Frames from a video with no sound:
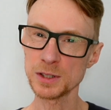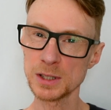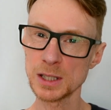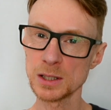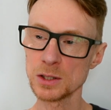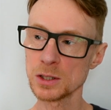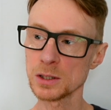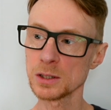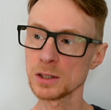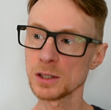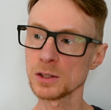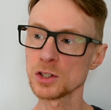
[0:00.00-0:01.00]
thing to
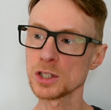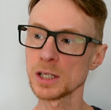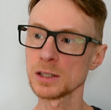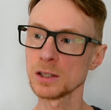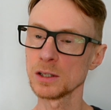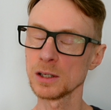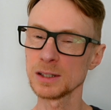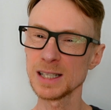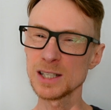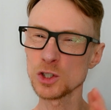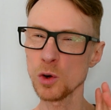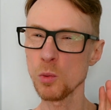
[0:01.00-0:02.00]
consider,
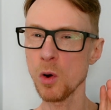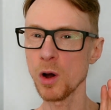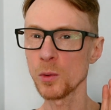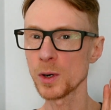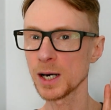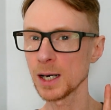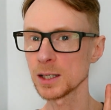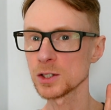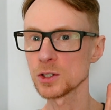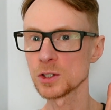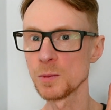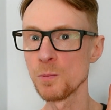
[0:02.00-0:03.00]
these are what I would class
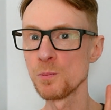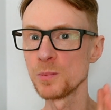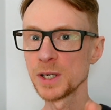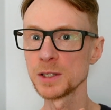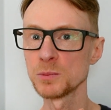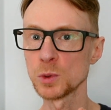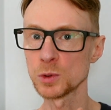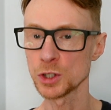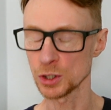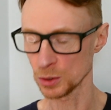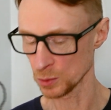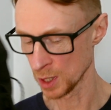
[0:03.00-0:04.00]
as a minimal
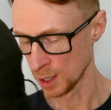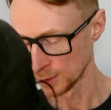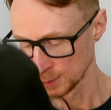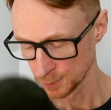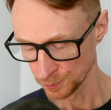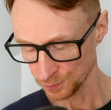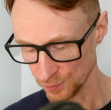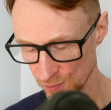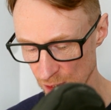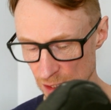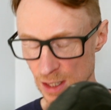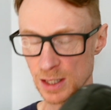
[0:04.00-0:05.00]
shoe.
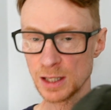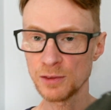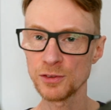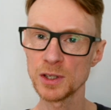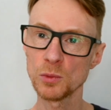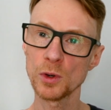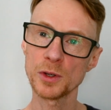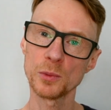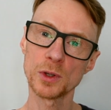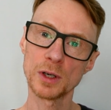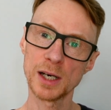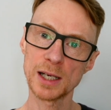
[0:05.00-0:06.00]
This is definitely what I
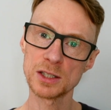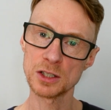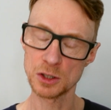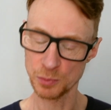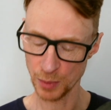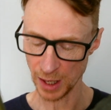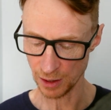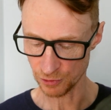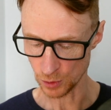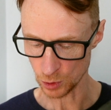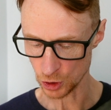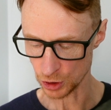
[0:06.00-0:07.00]
would class as a
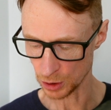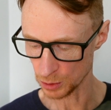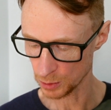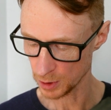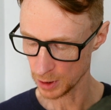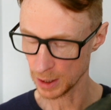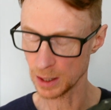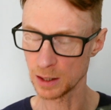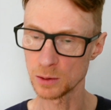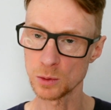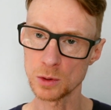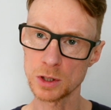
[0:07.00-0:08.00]
barefoot shoe, and
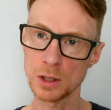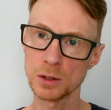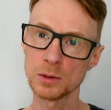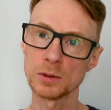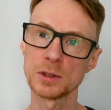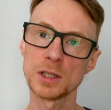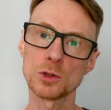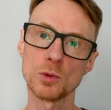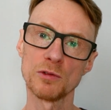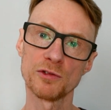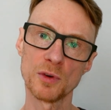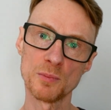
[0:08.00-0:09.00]
also this one
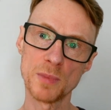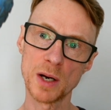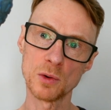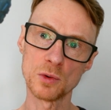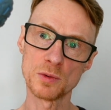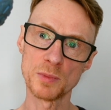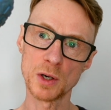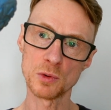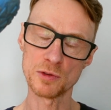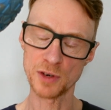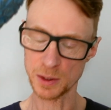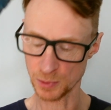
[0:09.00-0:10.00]
from Merrell, the Merrell
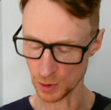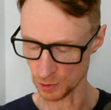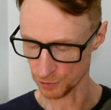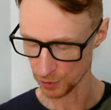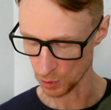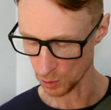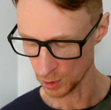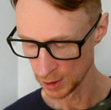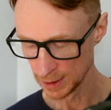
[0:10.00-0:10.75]
Vapor Glove 4.